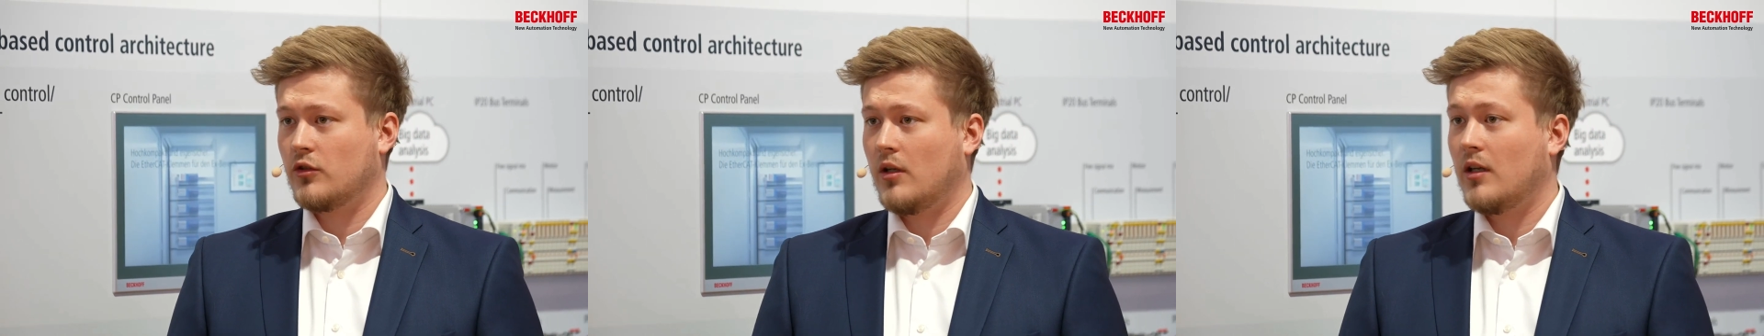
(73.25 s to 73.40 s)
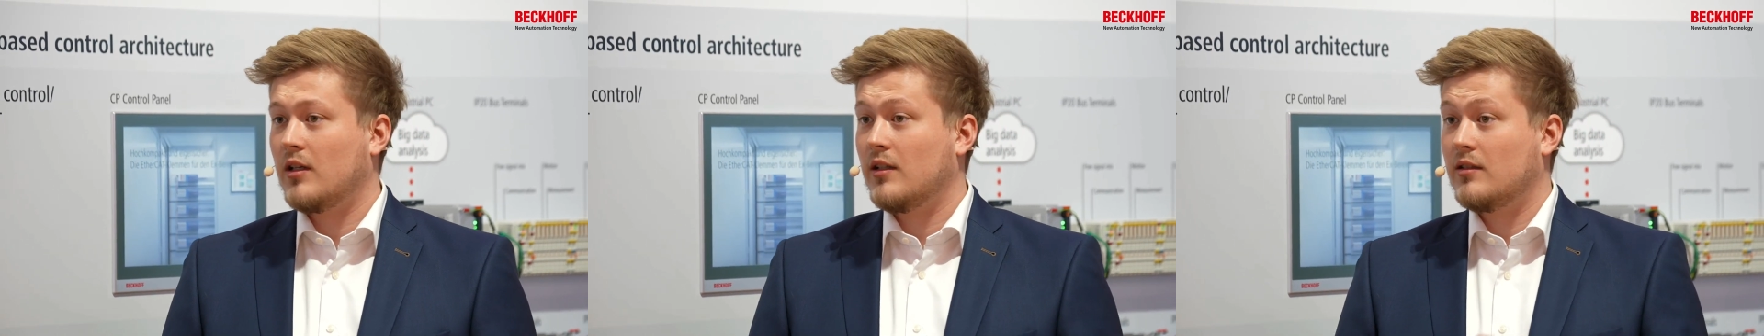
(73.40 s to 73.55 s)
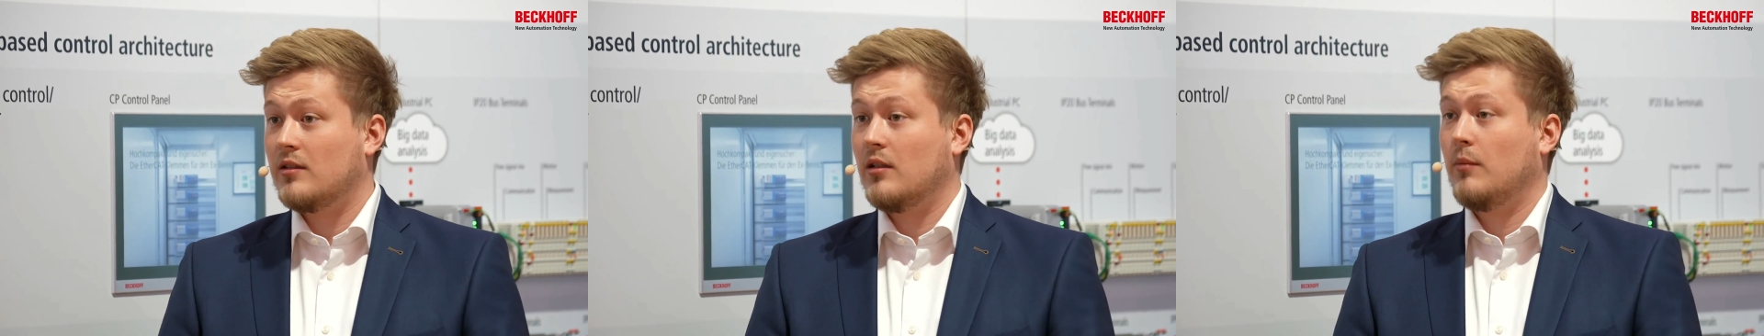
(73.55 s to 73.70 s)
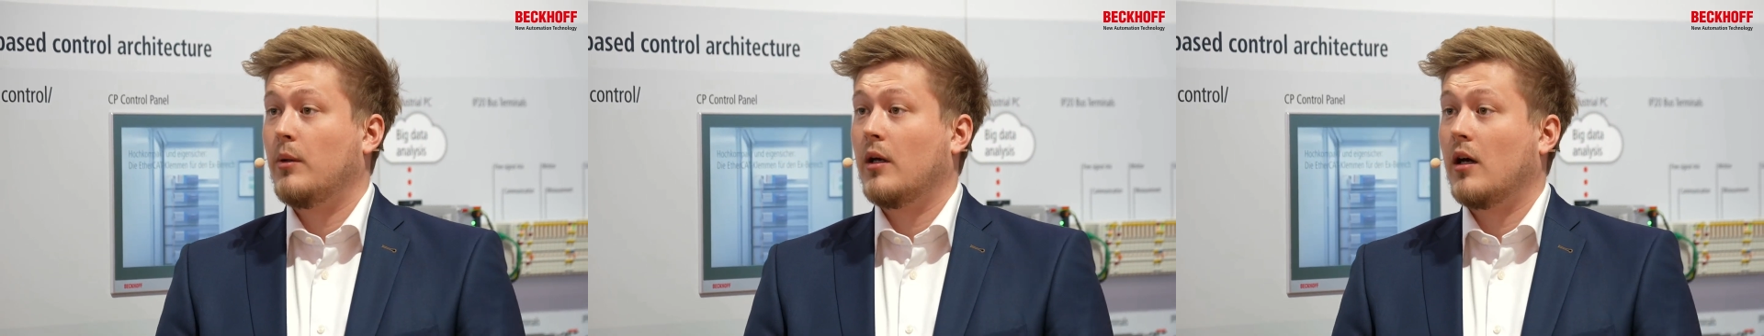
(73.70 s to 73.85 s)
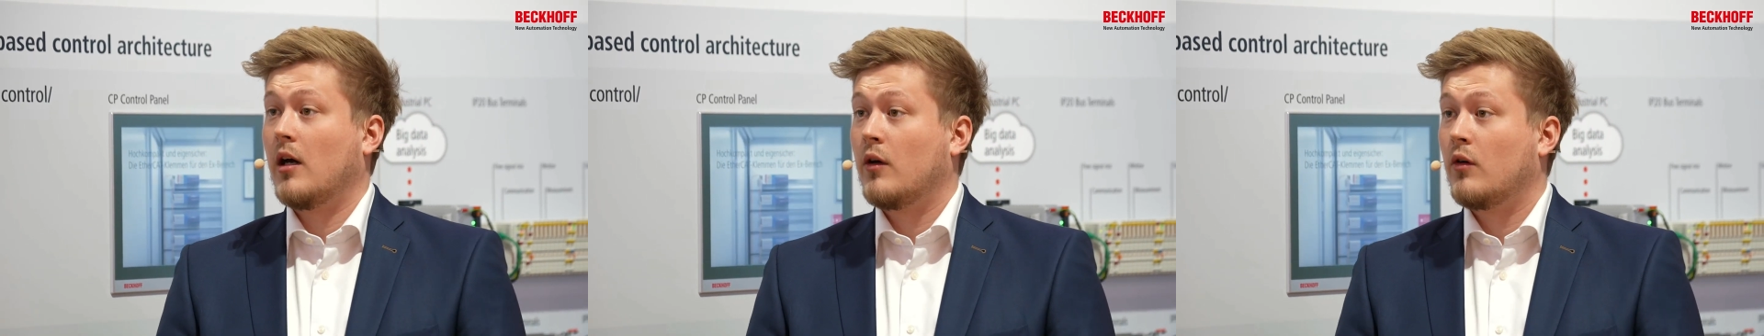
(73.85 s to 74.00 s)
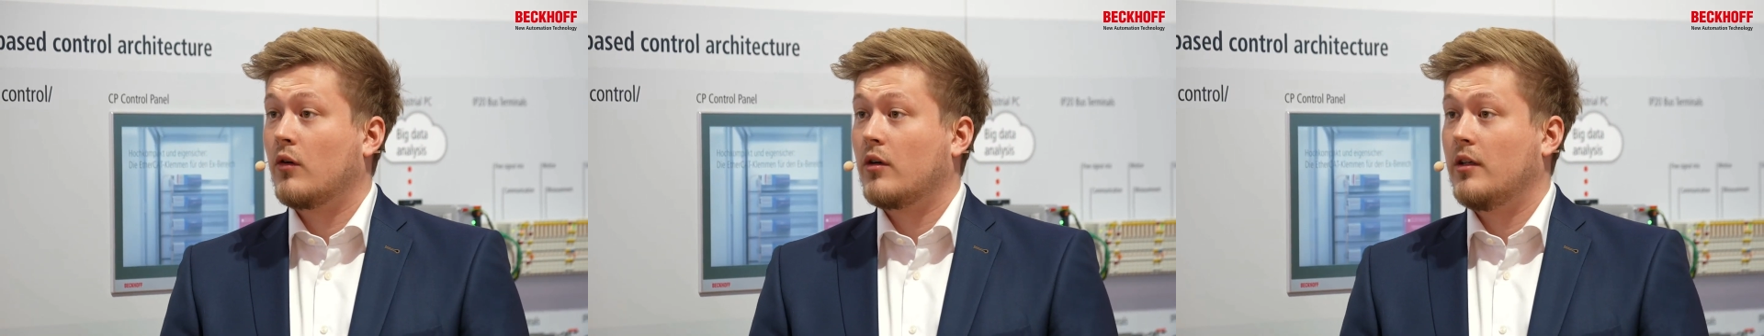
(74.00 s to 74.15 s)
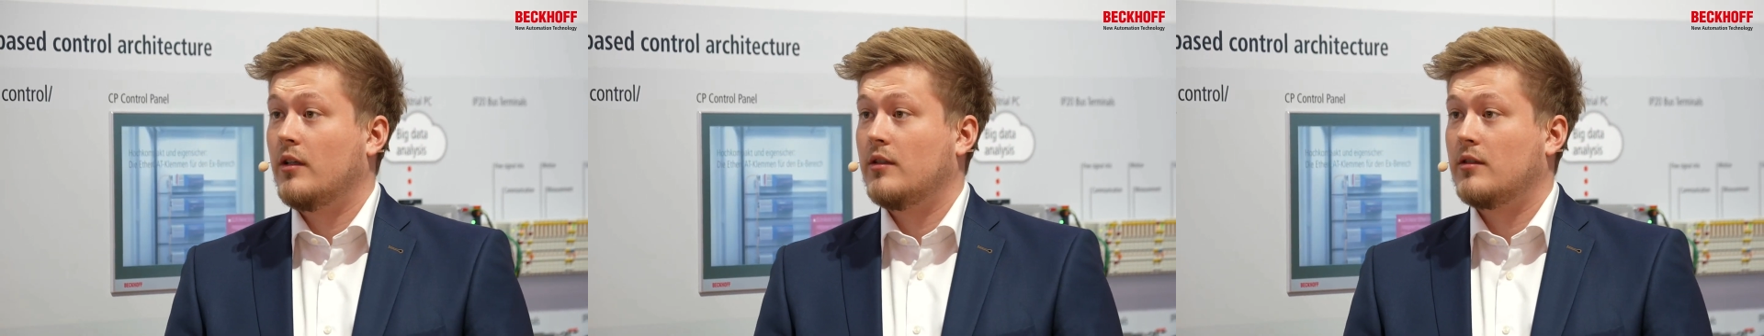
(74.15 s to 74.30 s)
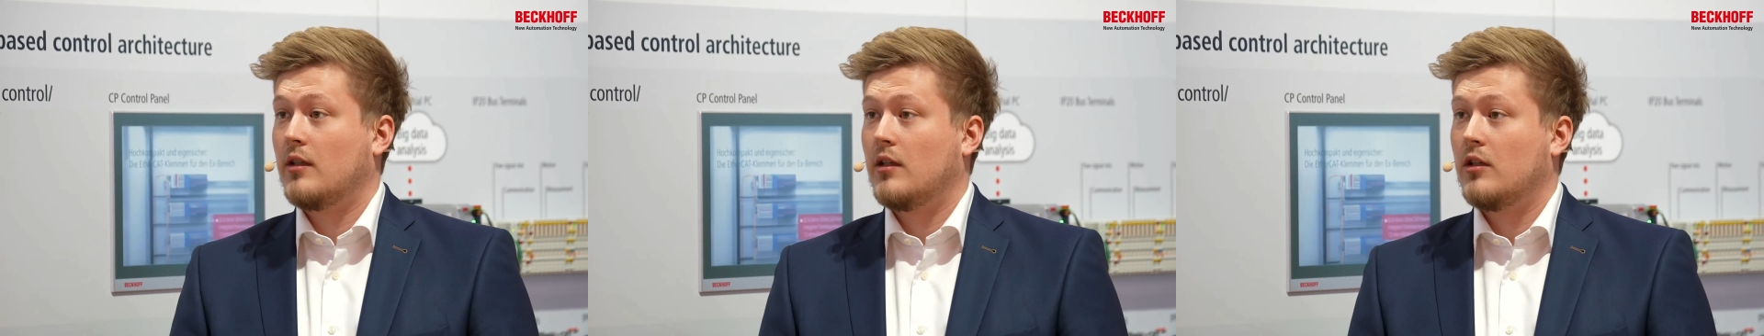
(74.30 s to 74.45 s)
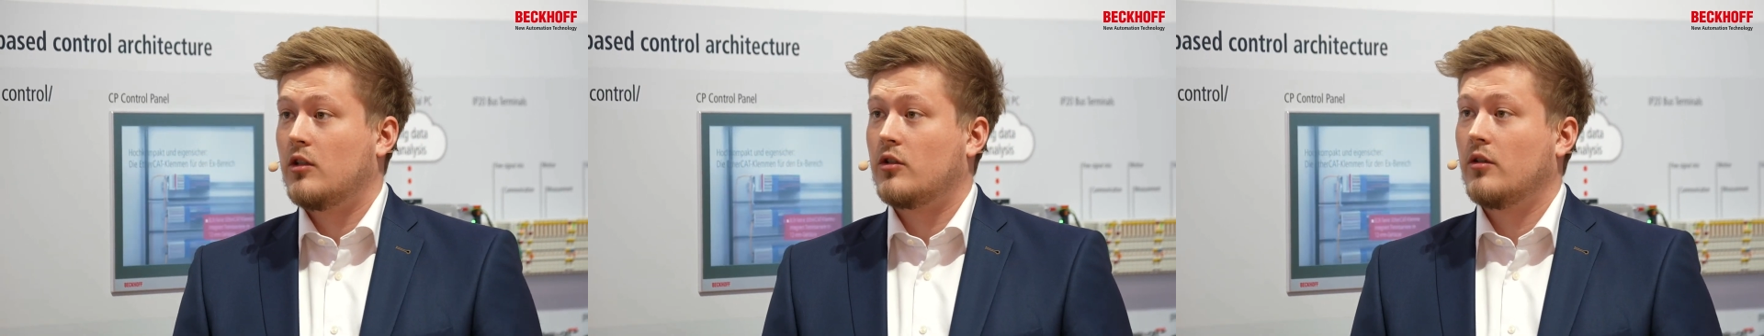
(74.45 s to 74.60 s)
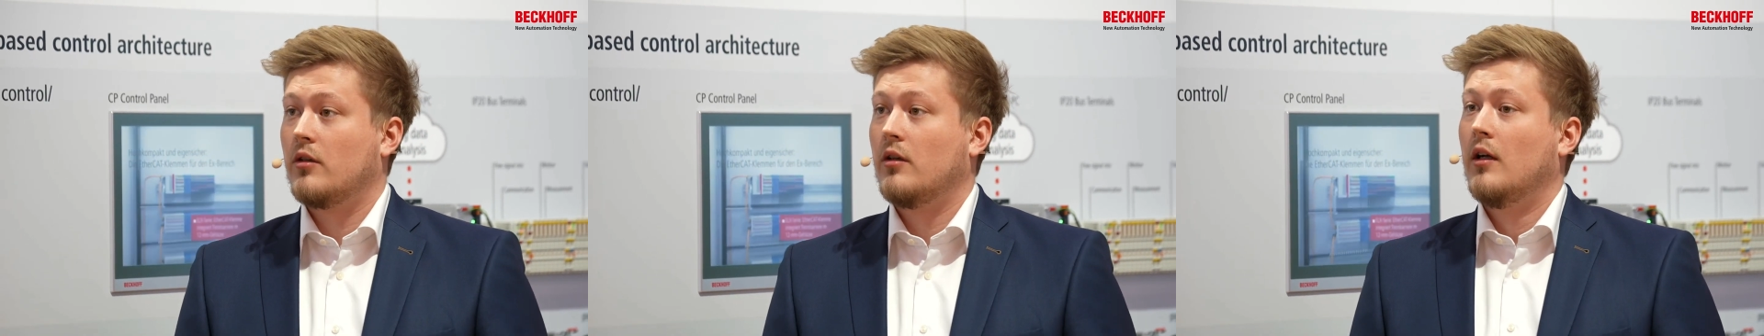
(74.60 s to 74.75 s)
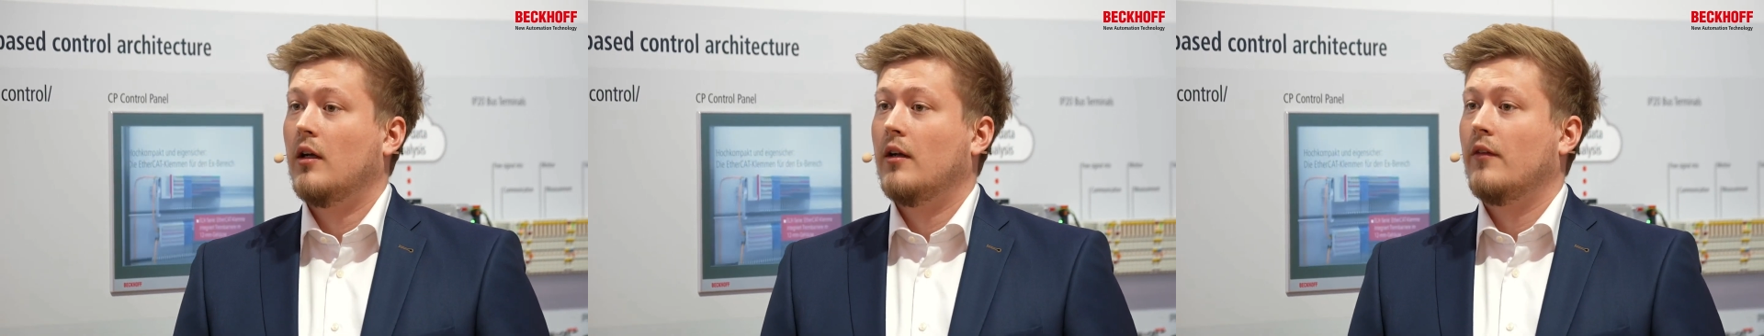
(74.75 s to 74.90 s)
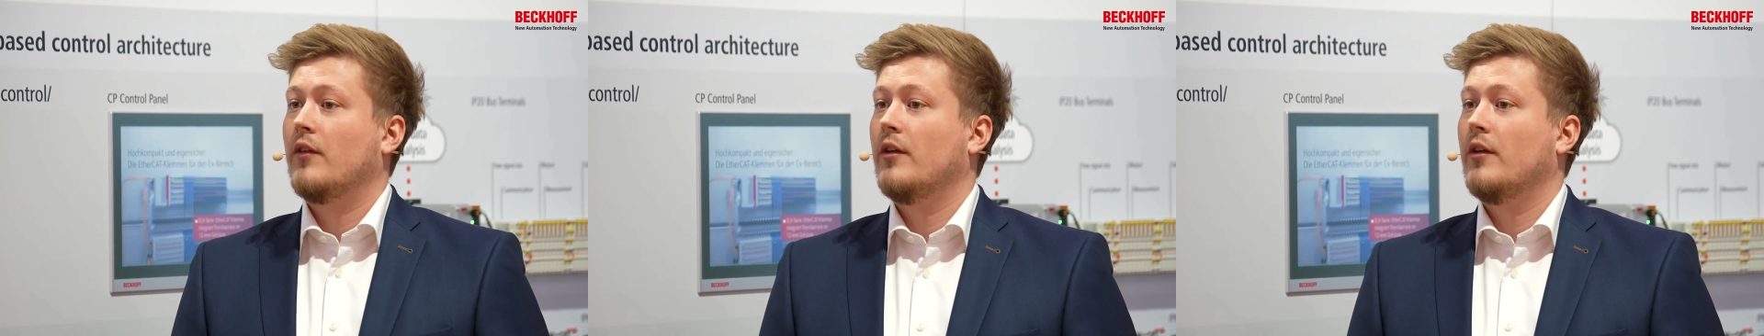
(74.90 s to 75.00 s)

So that is the PI organization,